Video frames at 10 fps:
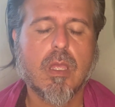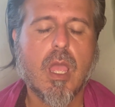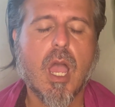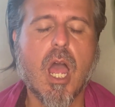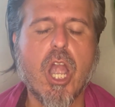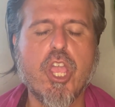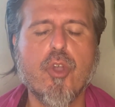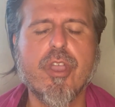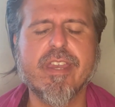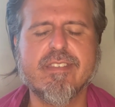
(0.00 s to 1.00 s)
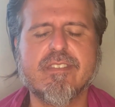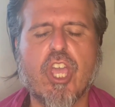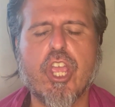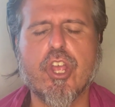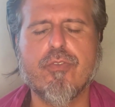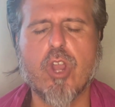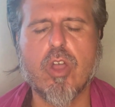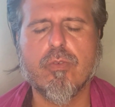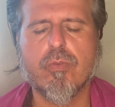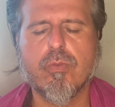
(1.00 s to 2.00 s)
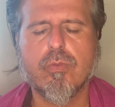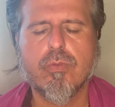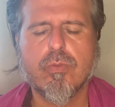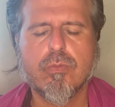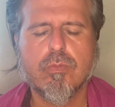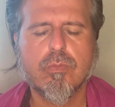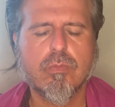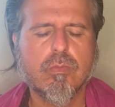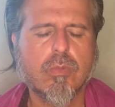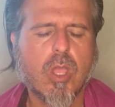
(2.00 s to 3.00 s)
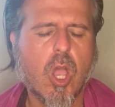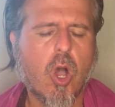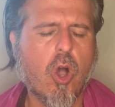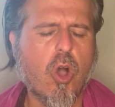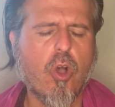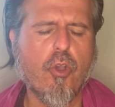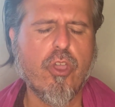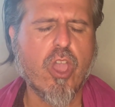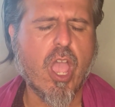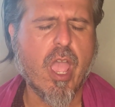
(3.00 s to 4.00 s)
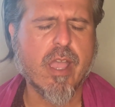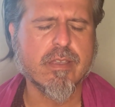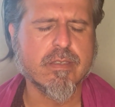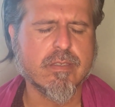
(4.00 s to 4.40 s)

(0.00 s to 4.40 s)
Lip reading: are you in a state of love? Oh yes.